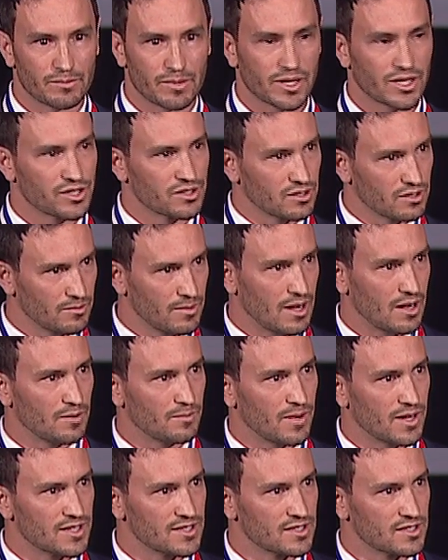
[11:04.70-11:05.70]
picture about
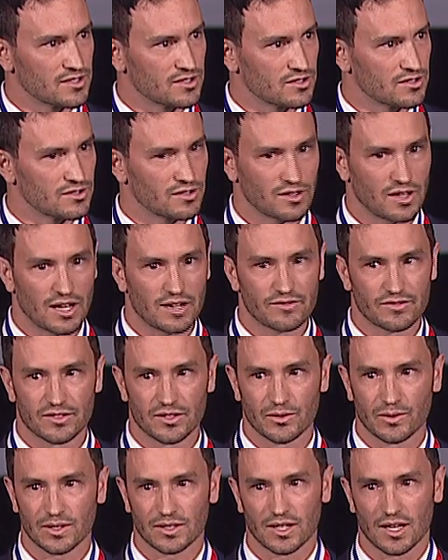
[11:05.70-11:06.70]
my sister's life
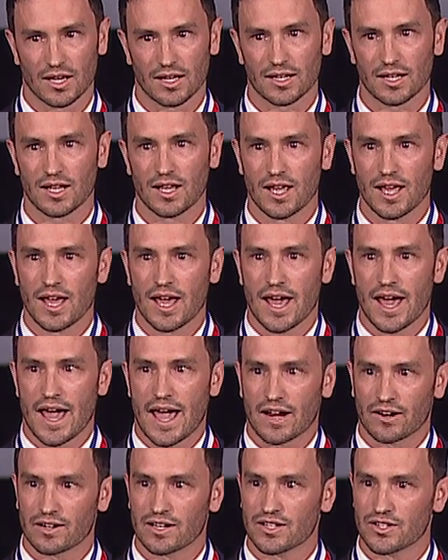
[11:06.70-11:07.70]
doing that.
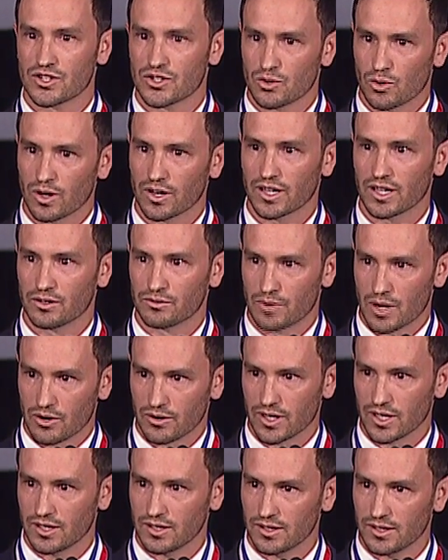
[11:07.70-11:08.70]
Aaron Sorkin wrote
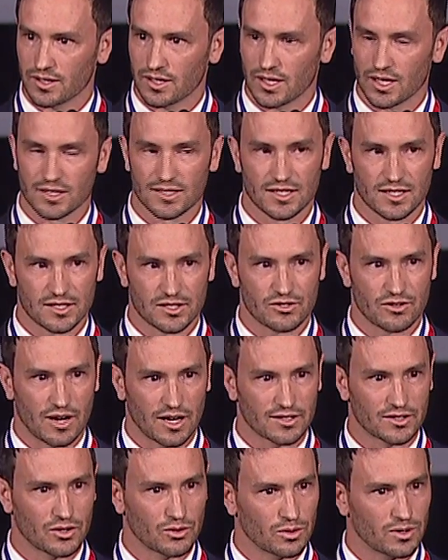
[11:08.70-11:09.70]
it. It's his
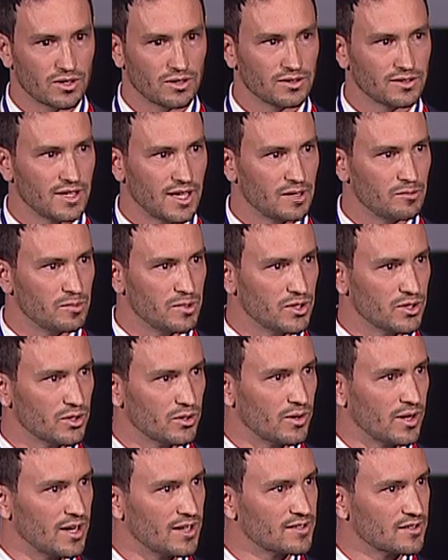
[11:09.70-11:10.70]
directorial
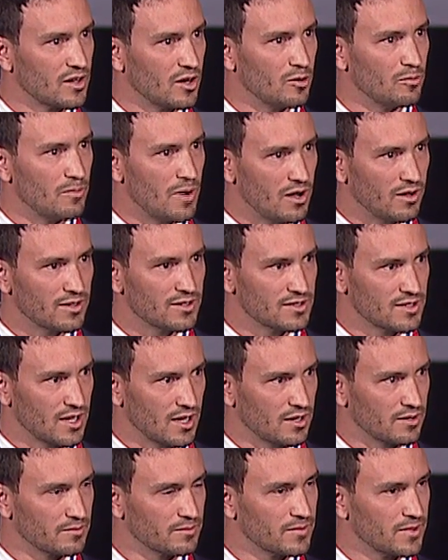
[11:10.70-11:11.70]
debut, and it's called Molly's
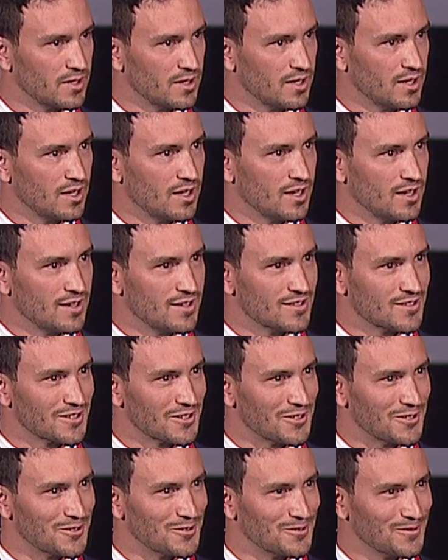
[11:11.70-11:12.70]
Game.
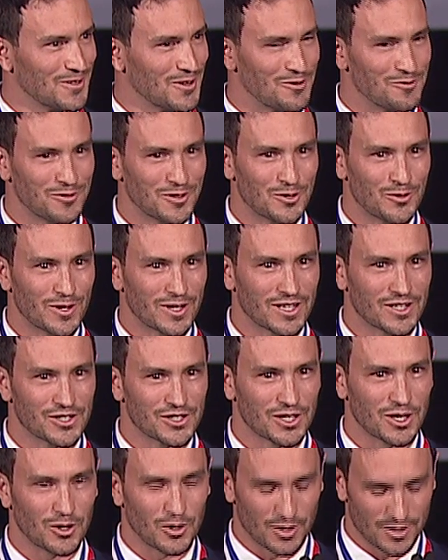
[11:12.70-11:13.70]
So hopefully we can
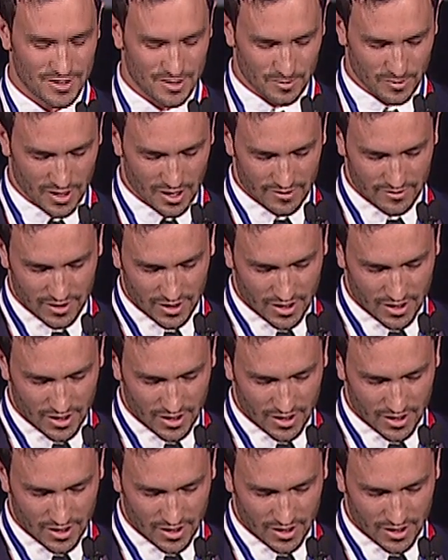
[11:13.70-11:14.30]
show her some love in